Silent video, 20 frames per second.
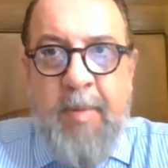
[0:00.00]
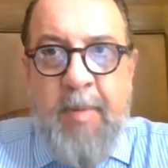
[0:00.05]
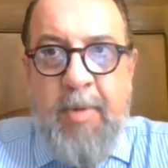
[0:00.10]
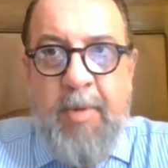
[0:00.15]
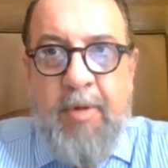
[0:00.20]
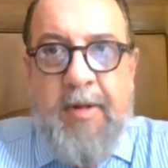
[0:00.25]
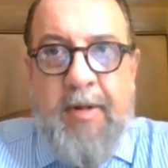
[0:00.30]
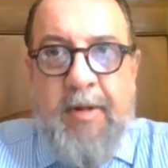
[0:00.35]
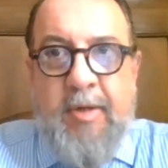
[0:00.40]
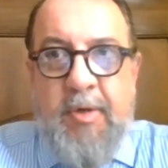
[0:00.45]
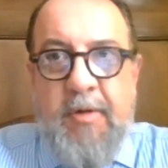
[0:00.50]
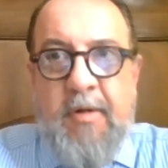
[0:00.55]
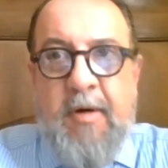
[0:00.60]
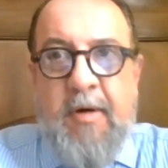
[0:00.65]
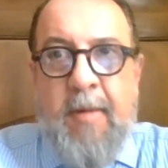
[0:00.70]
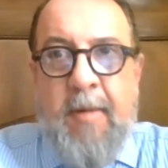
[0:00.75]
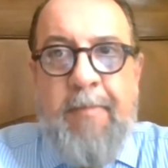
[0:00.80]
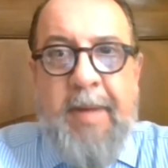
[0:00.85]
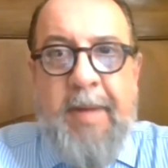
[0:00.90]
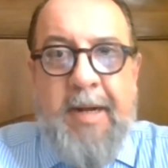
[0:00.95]
potential
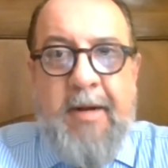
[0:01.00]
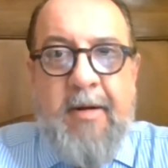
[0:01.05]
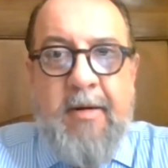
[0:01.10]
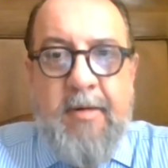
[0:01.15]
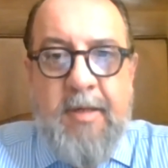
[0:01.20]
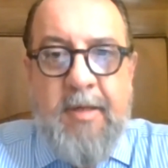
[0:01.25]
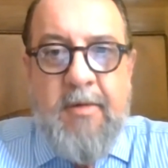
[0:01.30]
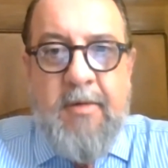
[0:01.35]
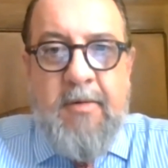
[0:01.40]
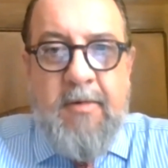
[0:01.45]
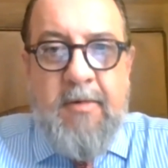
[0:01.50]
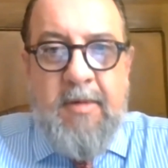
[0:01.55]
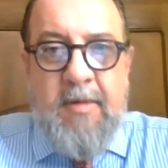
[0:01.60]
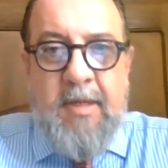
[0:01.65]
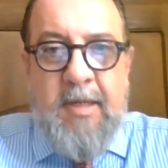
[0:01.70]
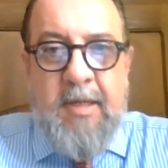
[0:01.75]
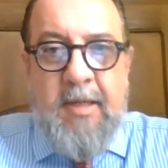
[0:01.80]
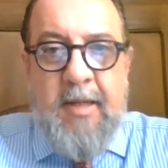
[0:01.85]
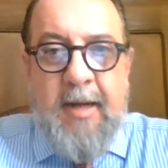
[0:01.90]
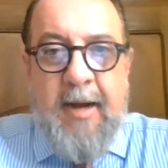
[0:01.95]
competitors to
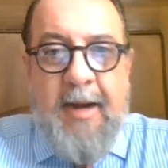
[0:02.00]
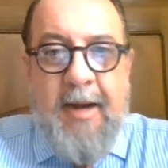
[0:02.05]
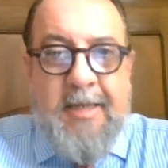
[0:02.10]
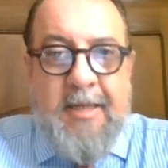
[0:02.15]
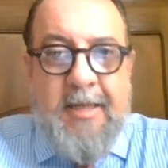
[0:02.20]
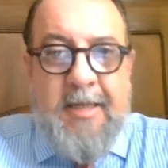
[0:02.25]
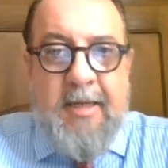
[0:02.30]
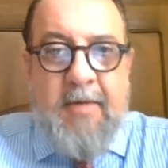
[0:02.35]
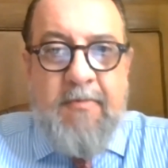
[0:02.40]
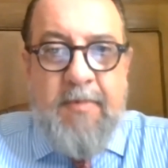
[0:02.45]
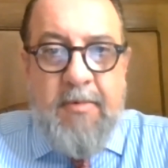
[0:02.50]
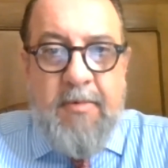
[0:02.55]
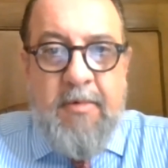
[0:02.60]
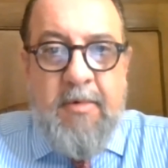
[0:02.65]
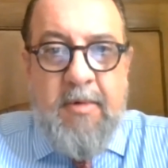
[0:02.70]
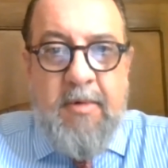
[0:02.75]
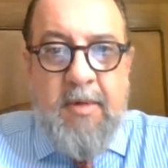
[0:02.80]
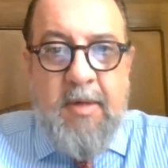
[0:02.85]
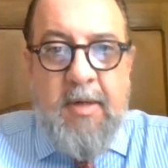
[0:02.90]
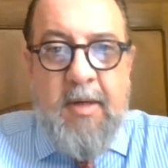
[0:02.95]
the classic route
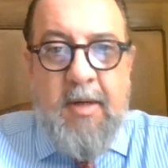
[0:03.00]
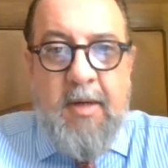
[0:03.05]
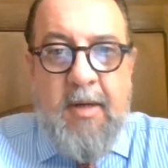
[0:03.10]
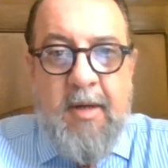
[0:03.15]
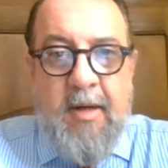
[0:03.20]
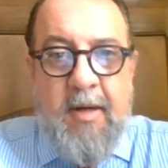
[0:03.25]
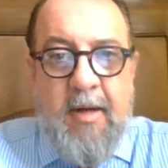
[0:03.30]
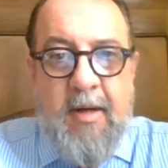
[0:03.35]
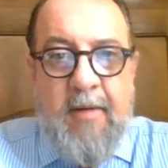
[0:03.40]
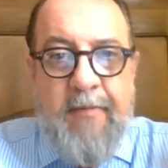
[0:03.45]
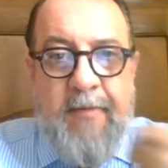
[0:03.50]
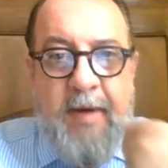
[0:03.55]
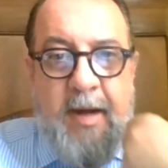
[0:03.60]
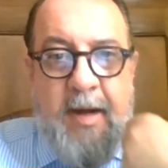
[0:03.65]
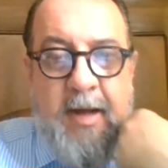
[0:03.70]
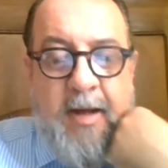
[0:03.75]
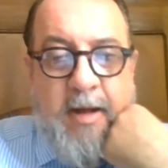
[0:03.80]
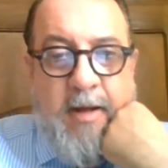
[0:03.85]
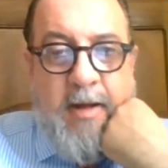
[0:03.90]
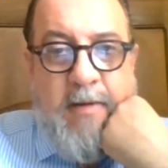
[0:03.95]

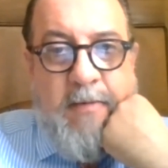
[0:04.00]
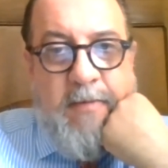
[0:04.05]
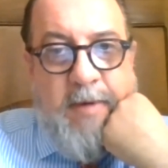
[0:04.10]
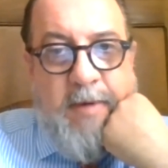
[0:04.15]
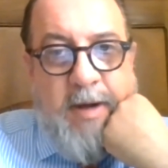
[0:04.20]
via